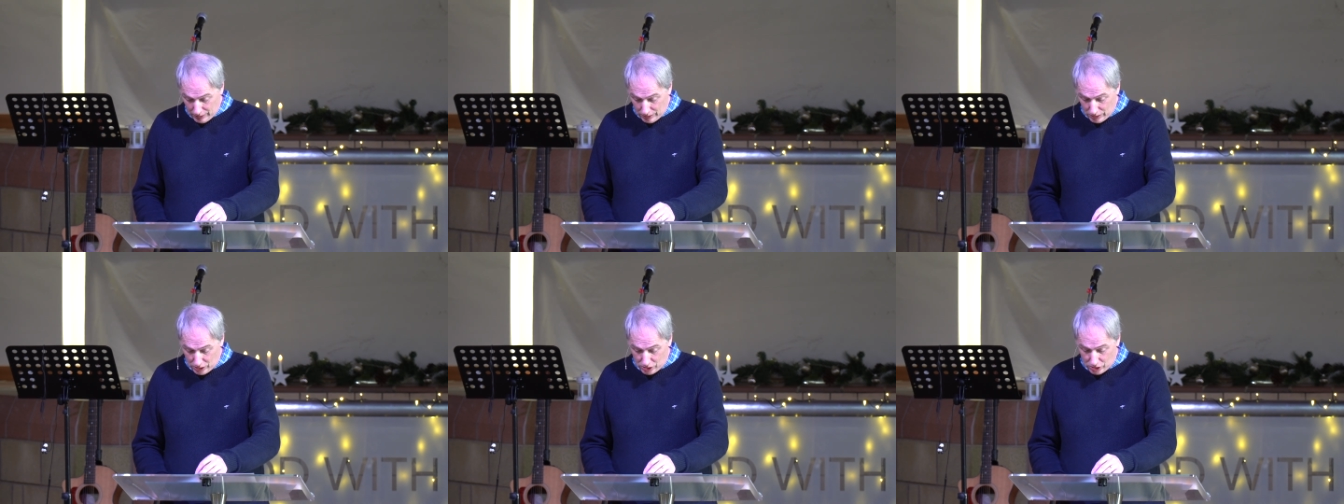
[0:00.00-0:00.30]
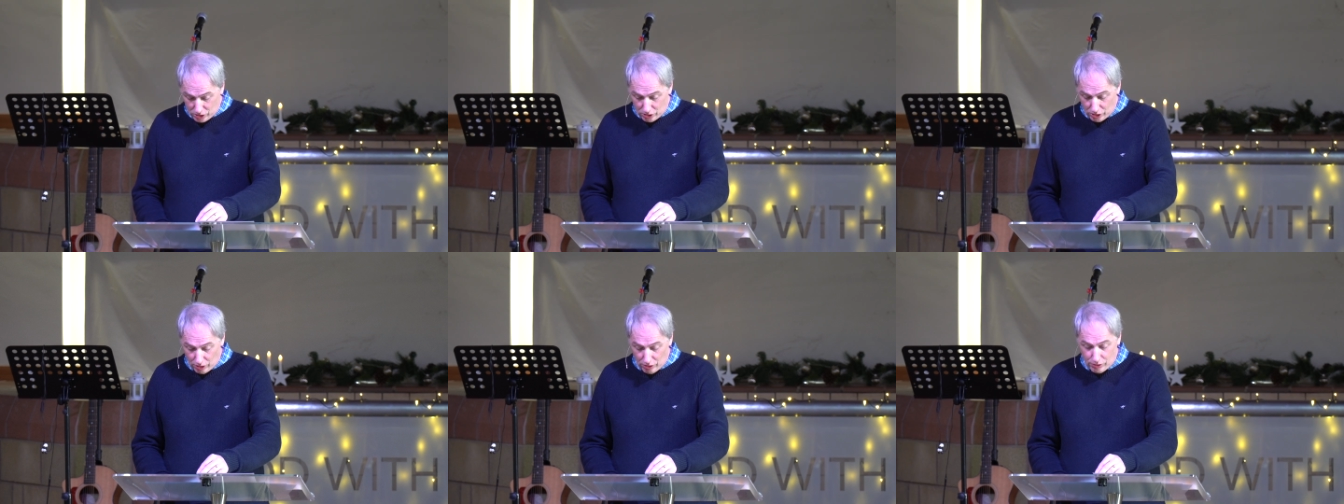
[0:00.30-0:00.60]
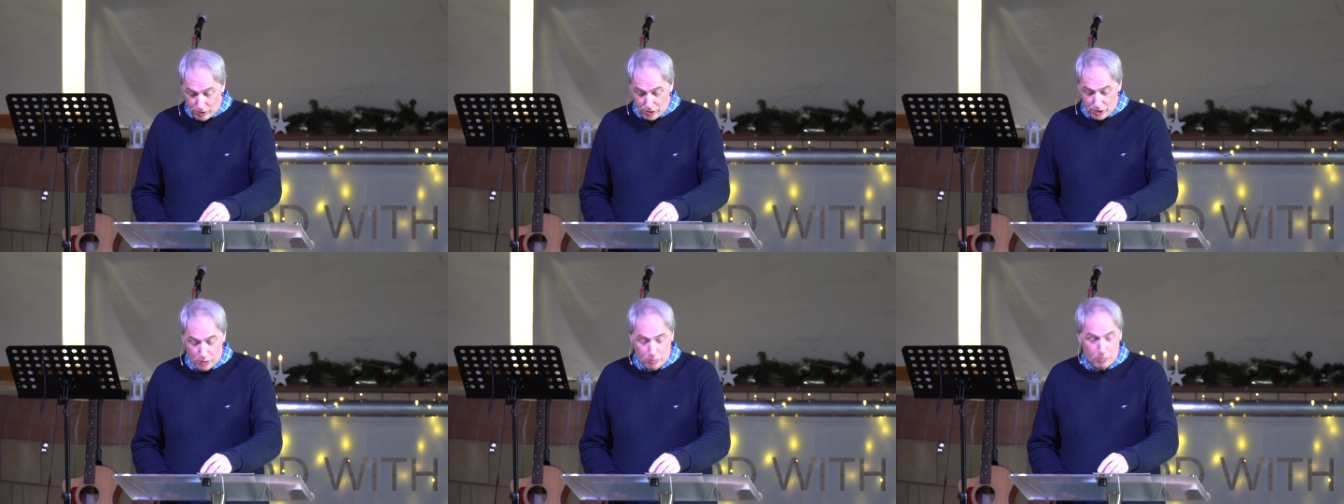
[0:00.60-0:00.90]
This
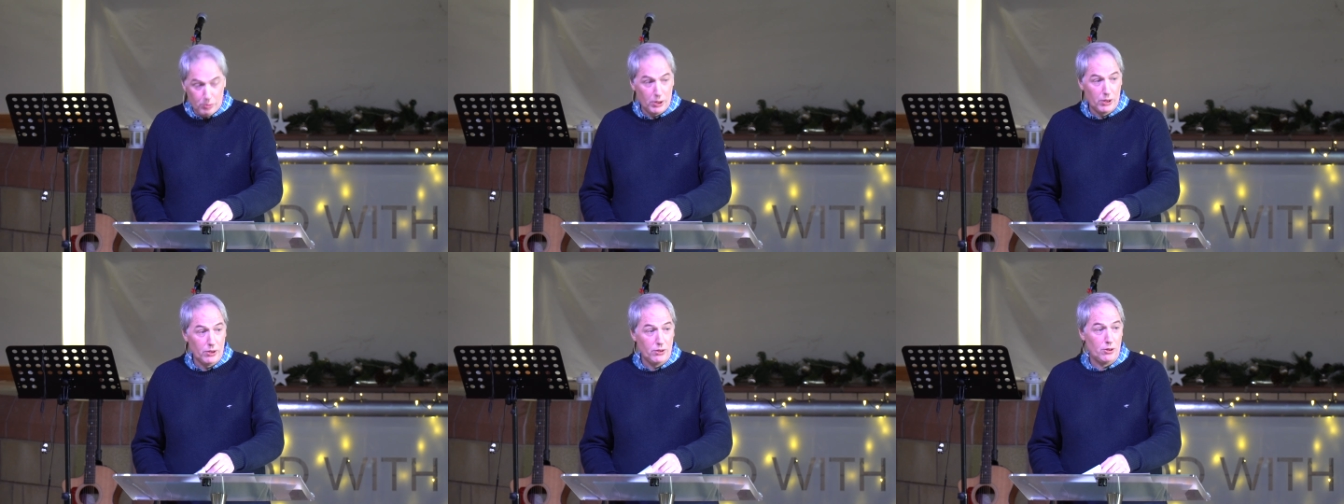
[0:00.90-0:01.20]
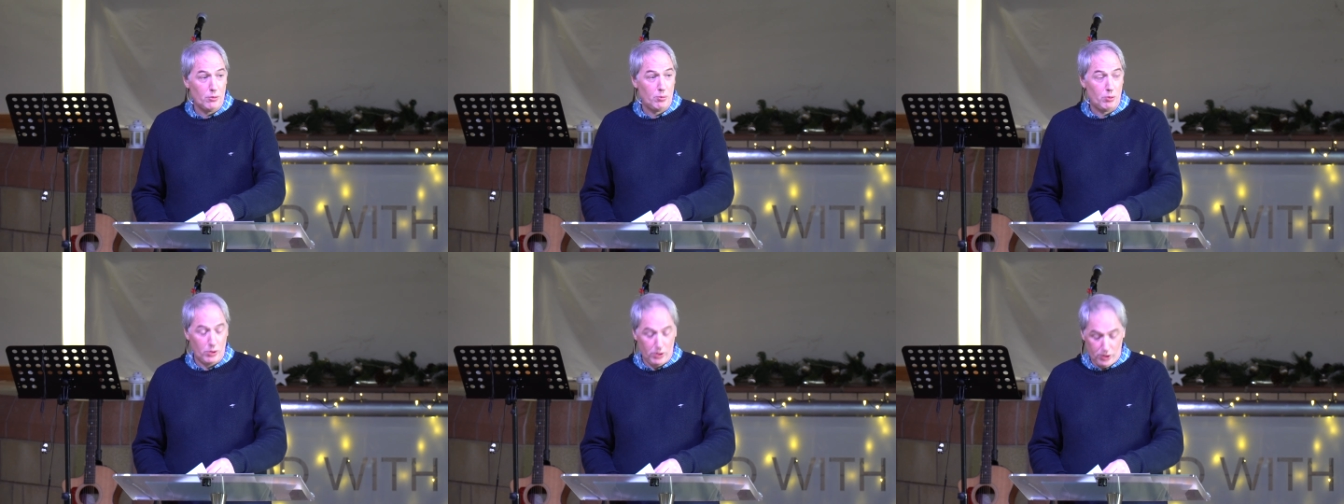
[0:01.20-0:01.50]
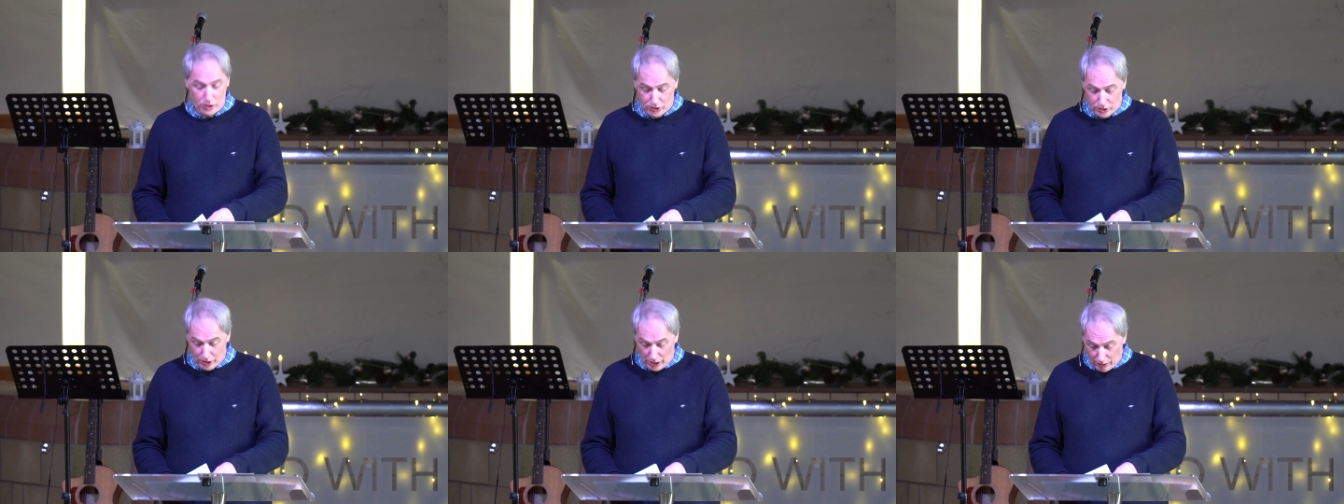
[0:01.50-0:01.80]
church is built upon
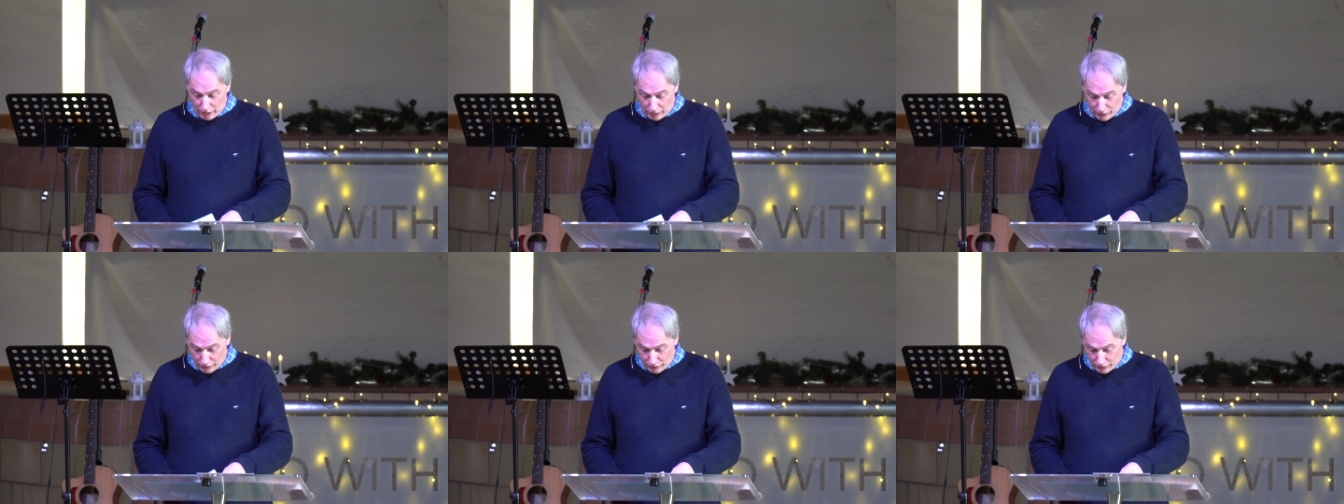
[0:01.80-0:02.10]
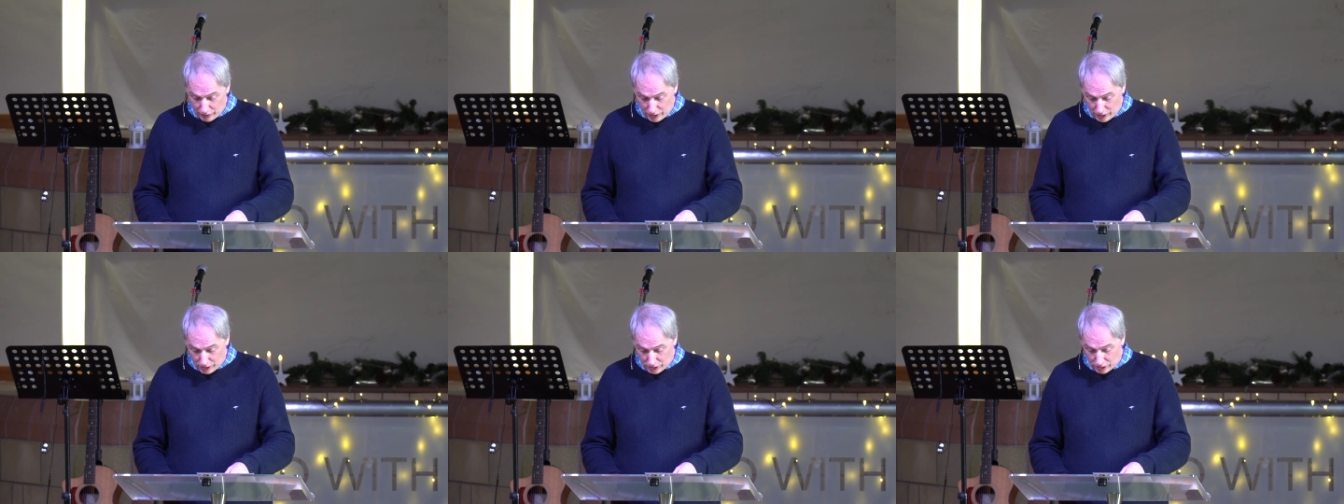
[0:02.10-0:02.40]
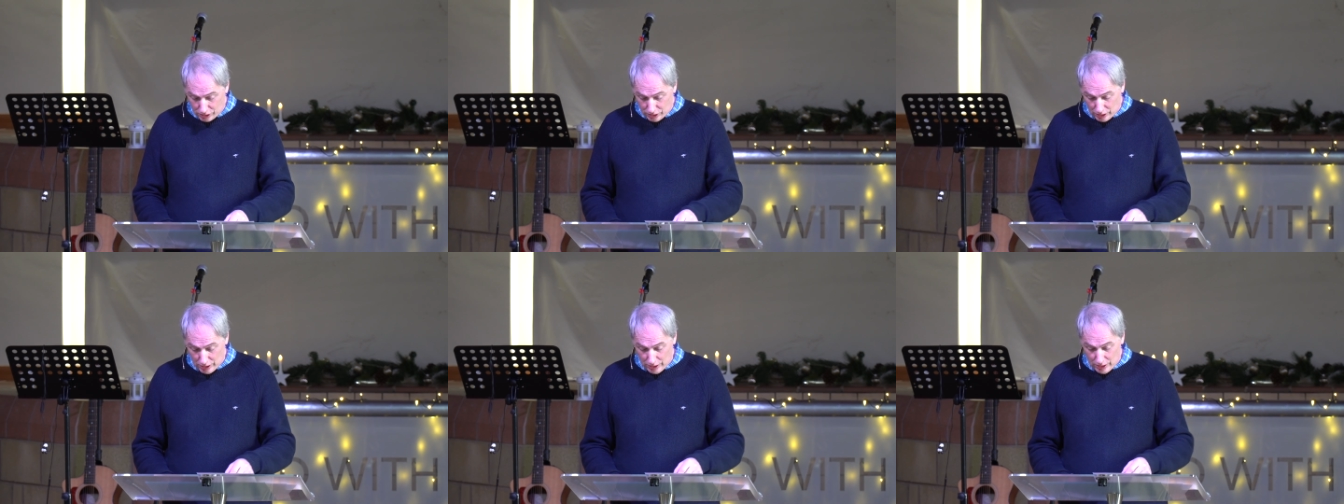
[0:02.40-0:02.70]
a
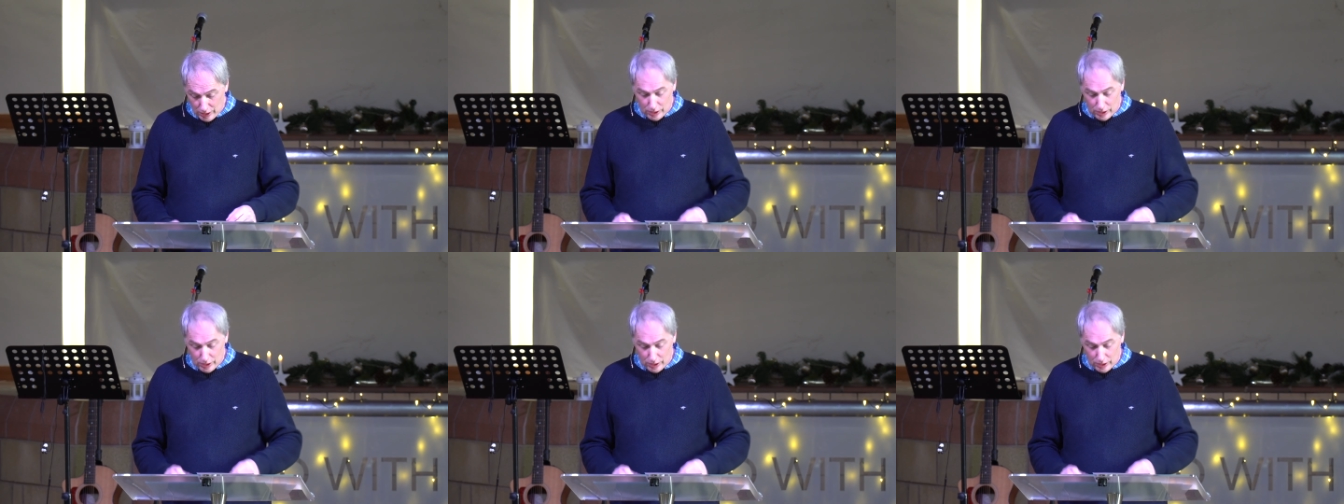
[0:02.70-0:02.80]
sacrifice